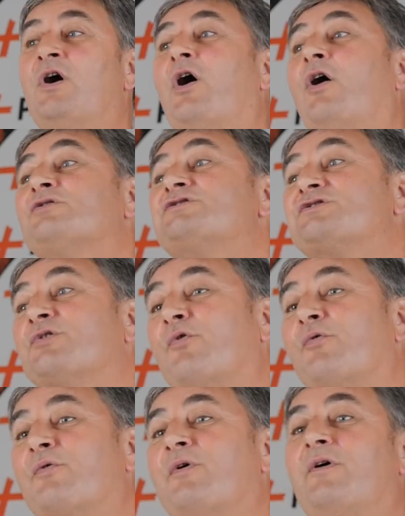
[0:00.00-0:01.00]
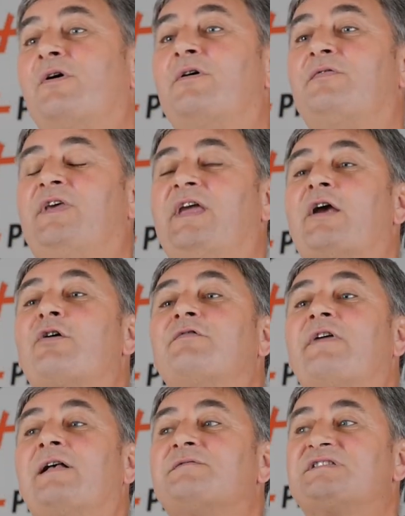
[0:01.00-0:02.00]
Also, the air
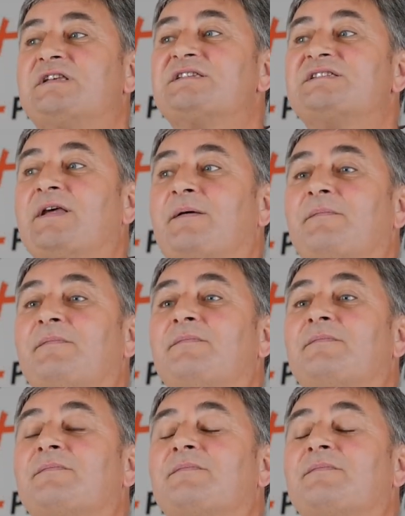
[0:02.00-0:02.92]
valve system